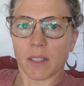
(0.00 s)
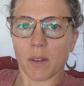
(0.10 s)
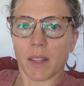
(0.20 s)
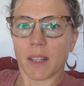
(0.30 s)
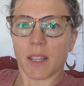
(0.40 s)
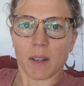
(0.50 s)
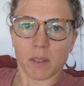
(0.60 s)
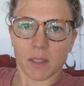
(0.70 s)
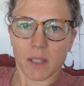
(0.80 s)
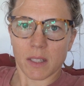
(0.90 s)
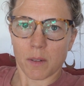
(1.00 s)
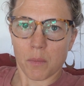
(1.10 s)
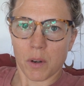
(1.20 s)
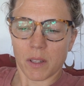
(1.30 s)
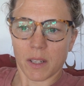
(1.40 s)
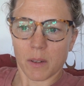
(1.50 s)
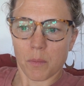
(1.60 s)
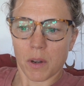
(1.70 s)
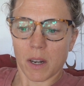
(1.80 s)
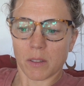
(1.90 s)
So I think that's an important thing to
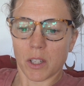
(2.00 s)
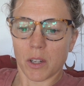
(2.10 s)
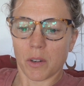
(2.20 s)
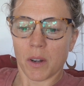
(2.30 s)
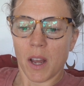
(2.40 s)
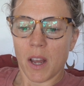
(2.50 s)
point out too.